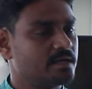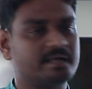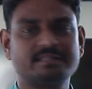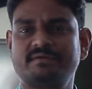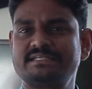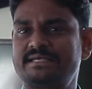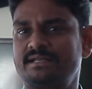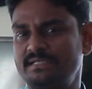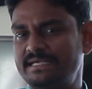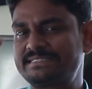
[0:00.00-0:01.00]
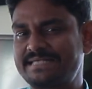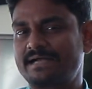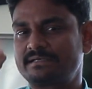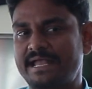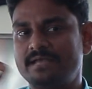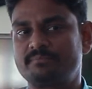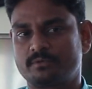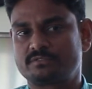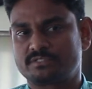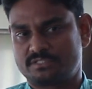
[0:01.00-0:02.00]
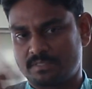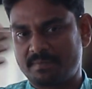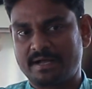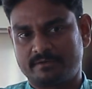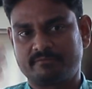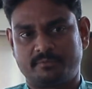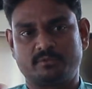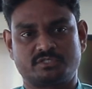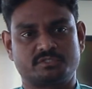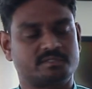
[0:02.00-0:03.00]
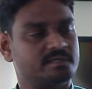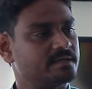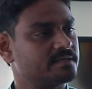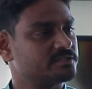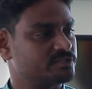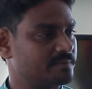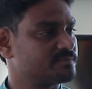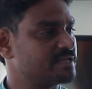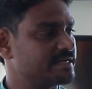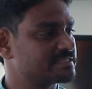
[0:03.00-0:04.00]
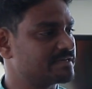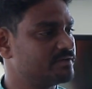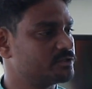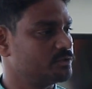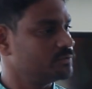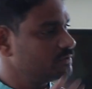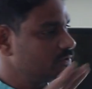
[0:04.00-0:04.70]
Otherwise there are exact 9 process, the part of process steps that is given to you.